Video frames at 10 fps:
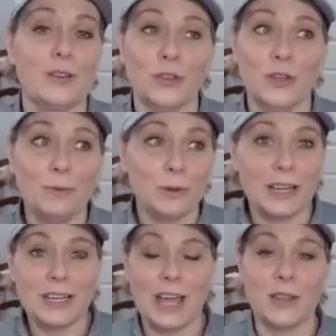group or in
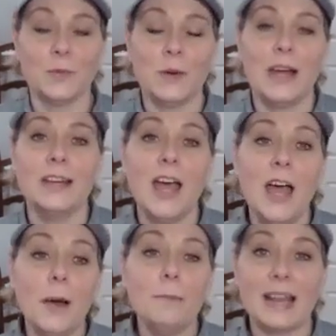another one,
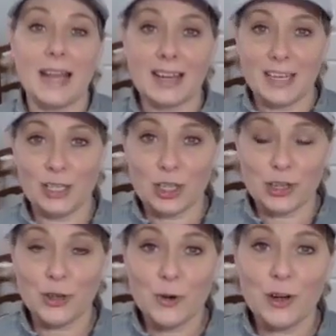but I can
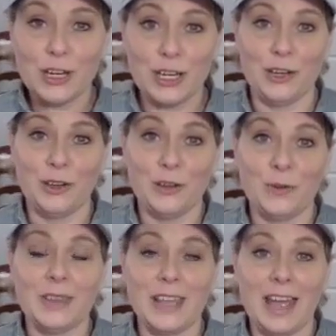assure
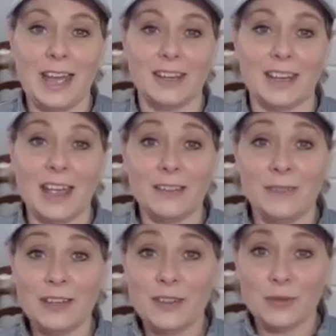you that
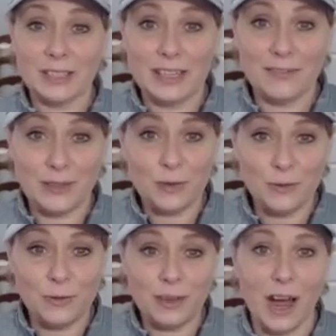eventually if
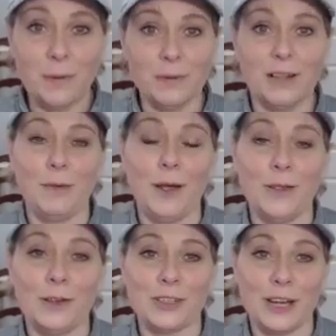you gobble up all
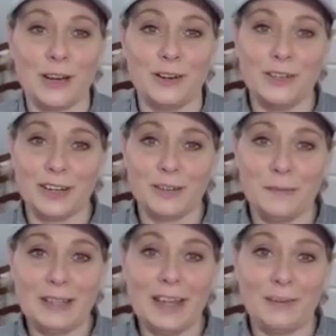those cherries, you're going to
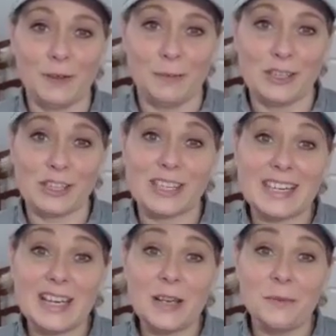be left with a bunch of
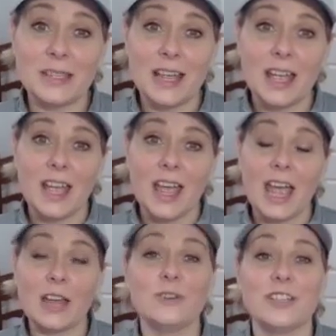stems,
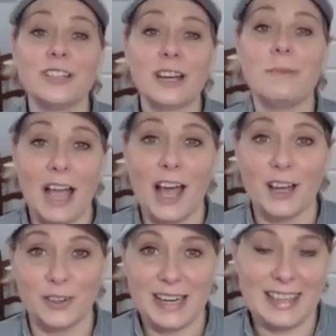and you're still going to be
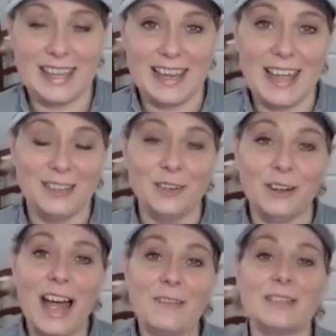hungry at the end. You don't
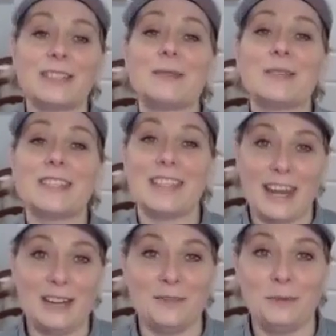have a
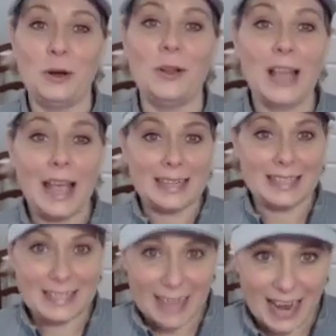sustainable
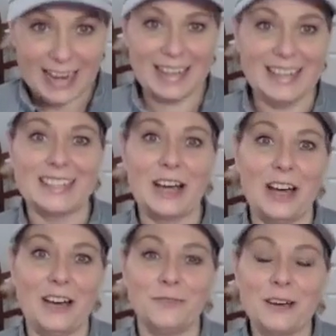diet
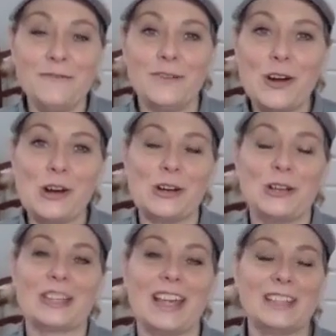of
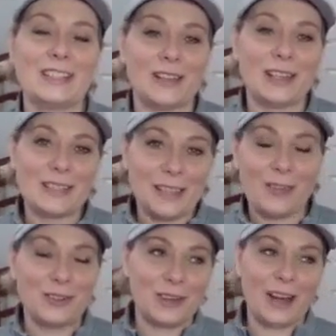referrals. And so that's
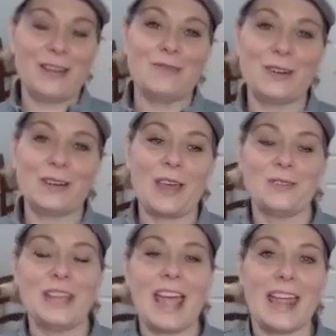another training for another
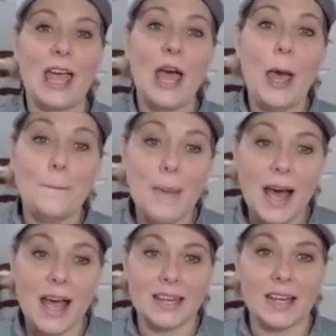day.
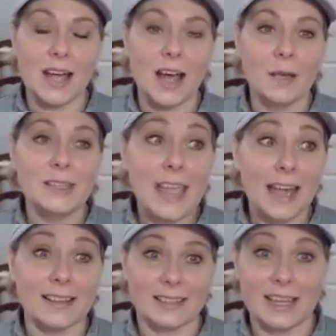But
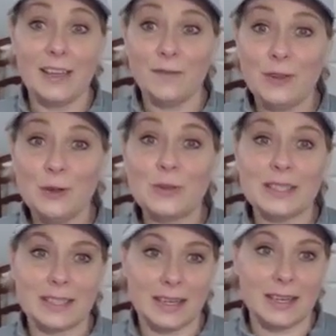yes, if you
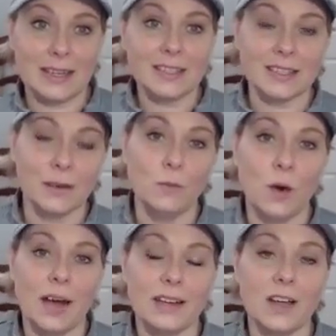see
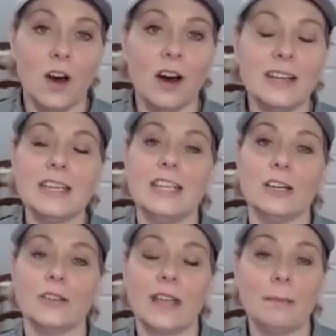someone on
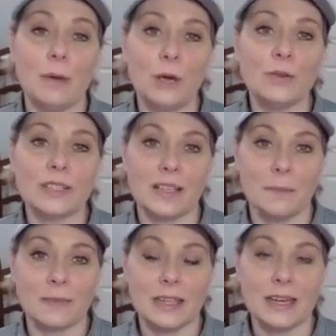here that posts
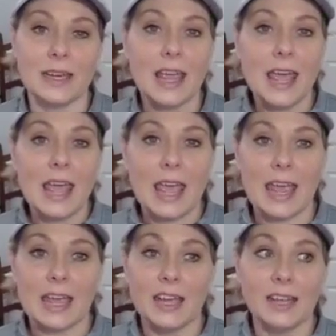something
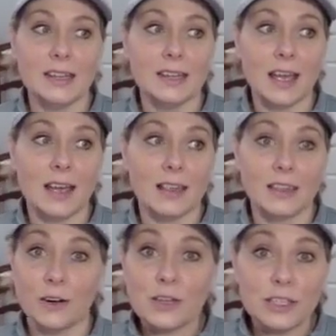and
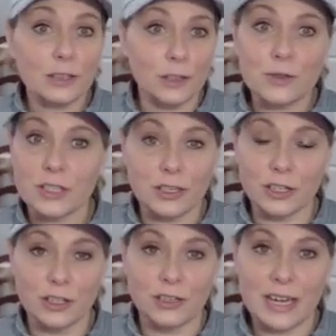they're a solution to
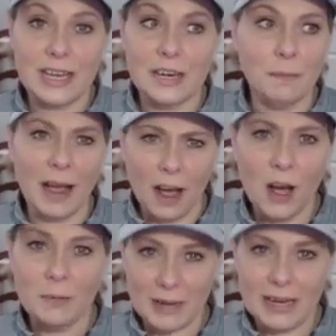your need, by
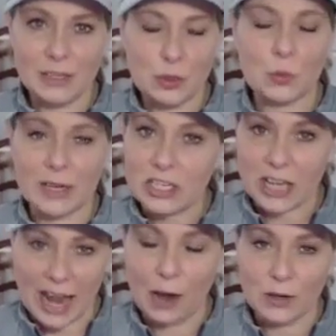all means, reach
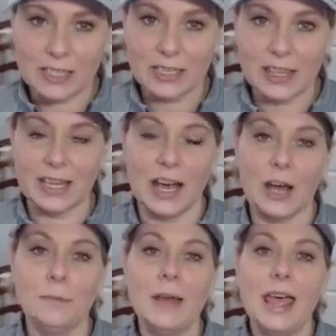out to
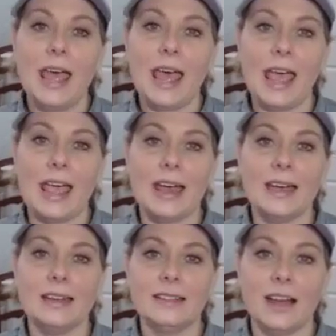them
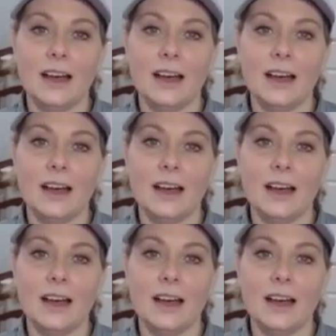and